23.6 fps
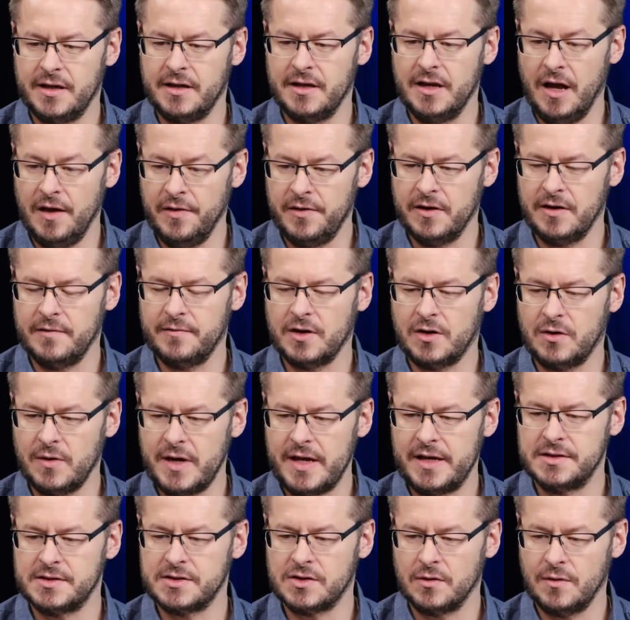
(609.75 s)
another of the
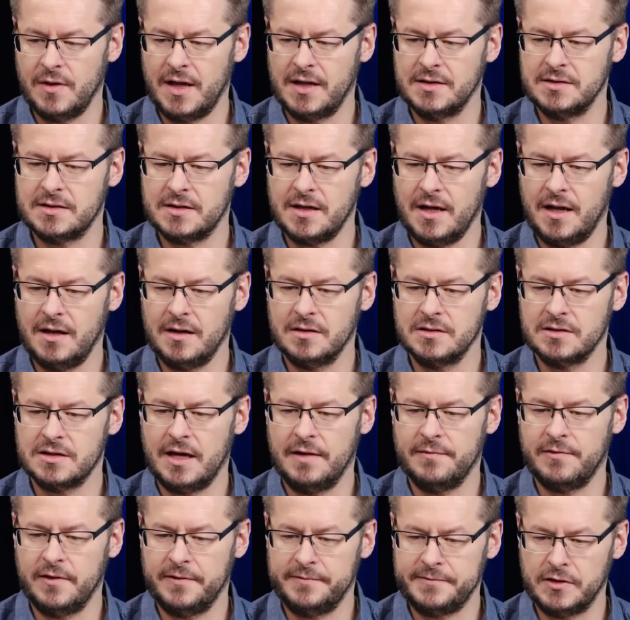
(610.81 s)
greatest Quran scholars
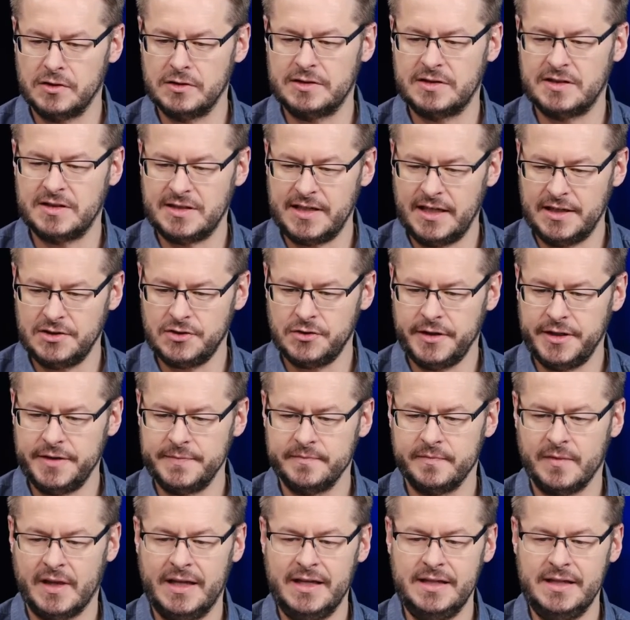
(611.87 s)
of the 1st century.